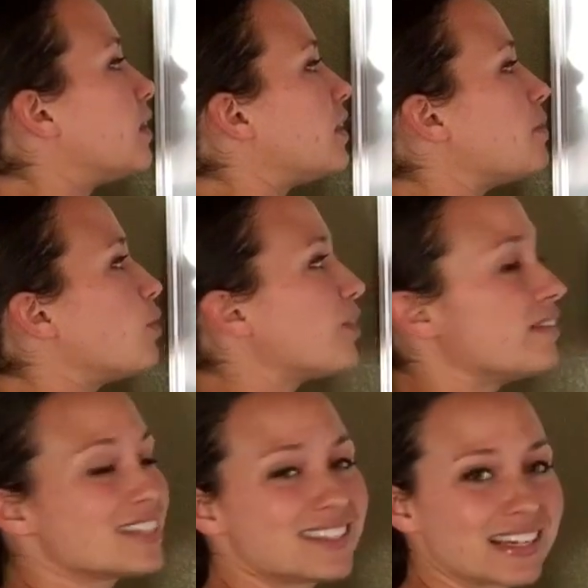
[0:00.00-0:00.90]
They both
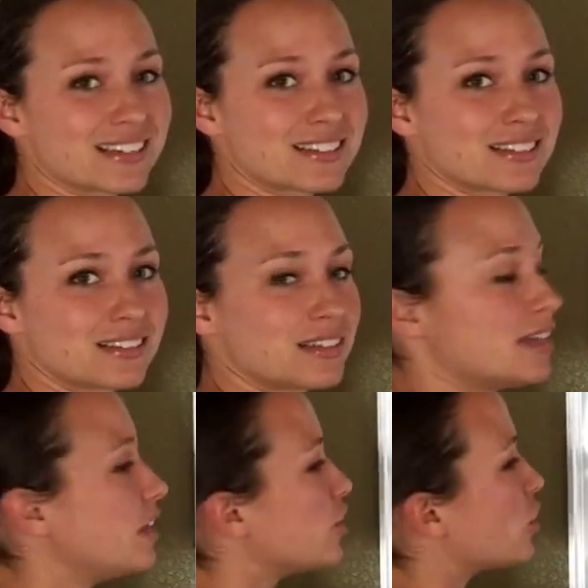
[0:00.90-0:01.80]
have a 6.
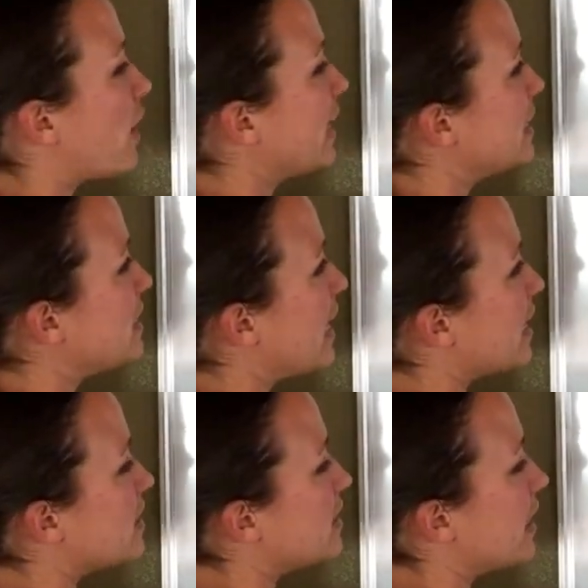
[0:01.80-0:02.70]
So I can take
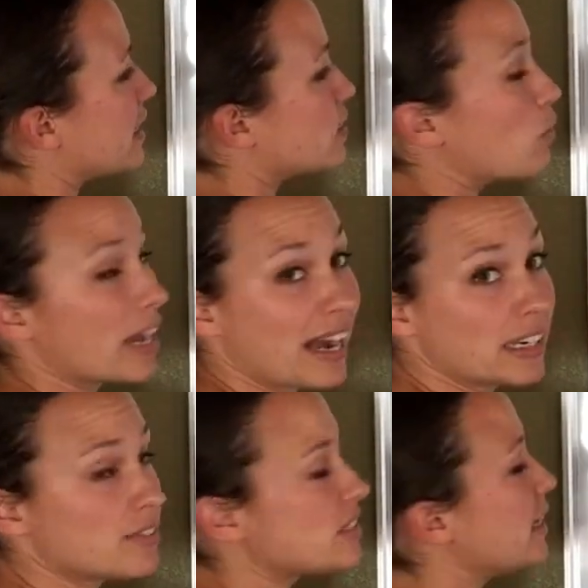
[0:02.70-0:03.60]
a 6. What
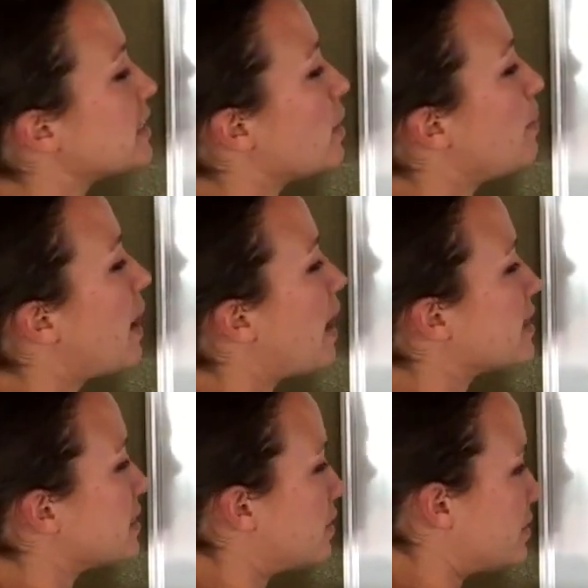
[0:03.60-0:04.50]
kind of 6? A
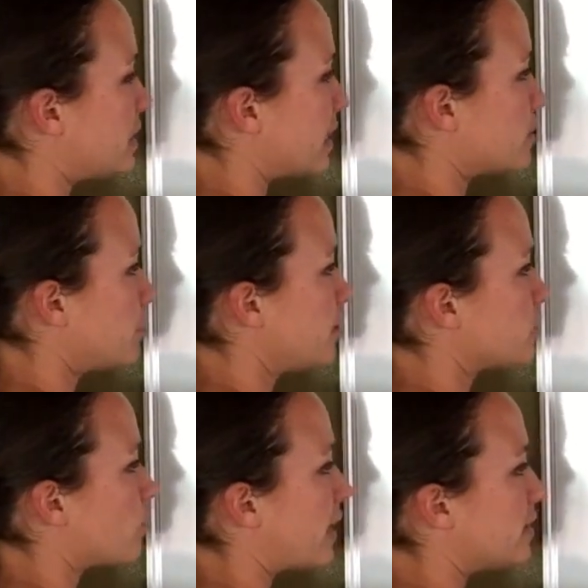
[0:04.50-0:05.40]
positive 6.
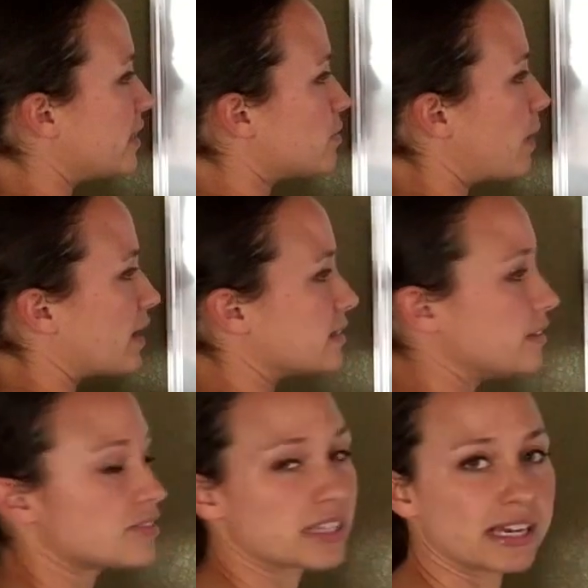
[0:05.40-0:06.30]
Please write this
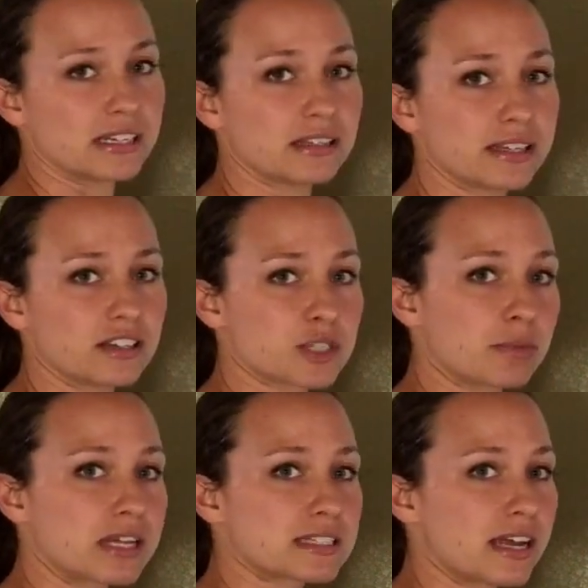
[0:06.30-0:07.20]
positive sign in there, this
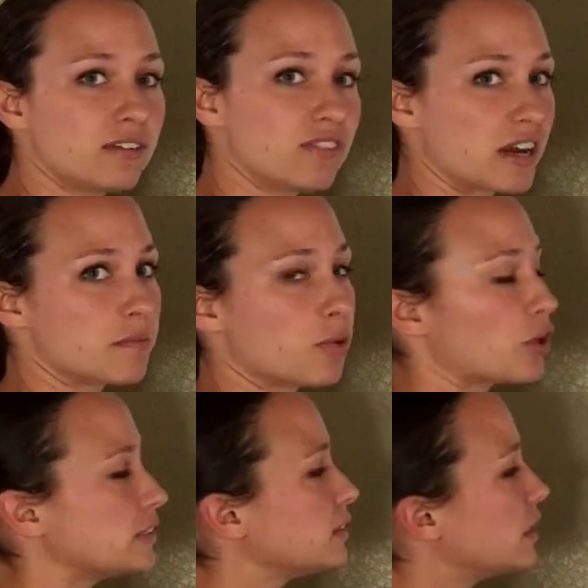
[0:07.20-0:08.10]
plus sign, very
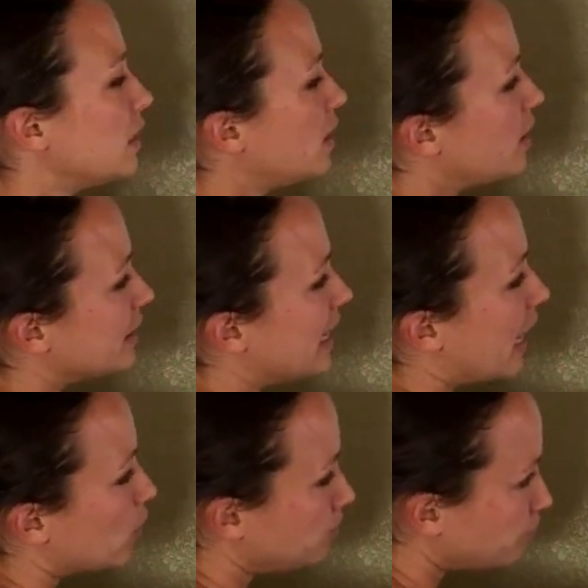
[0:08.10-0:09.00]
important.
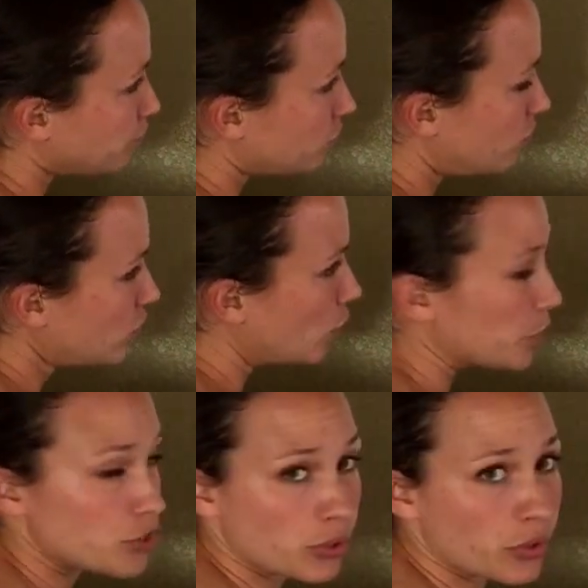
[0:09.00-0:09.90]
Now,
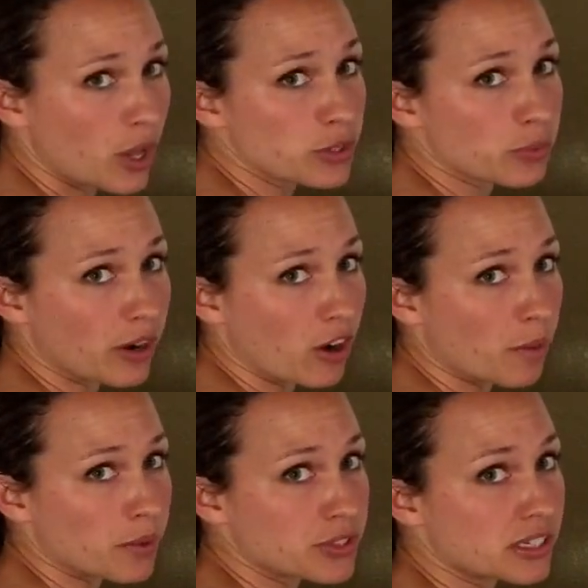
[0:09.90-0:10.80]
we're so close, we are
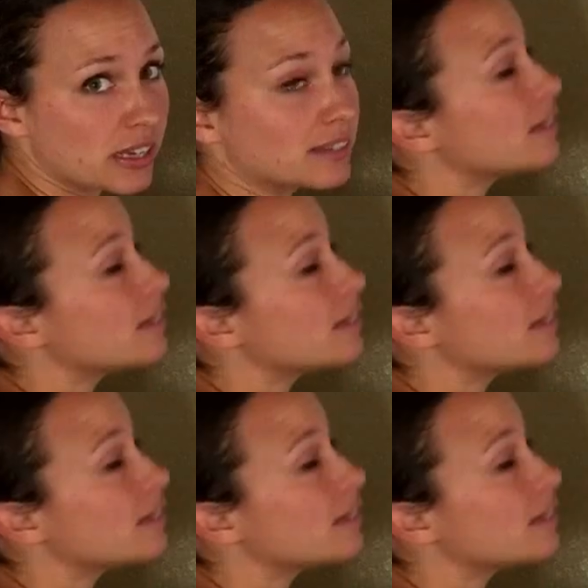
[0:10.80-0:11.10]
almost done.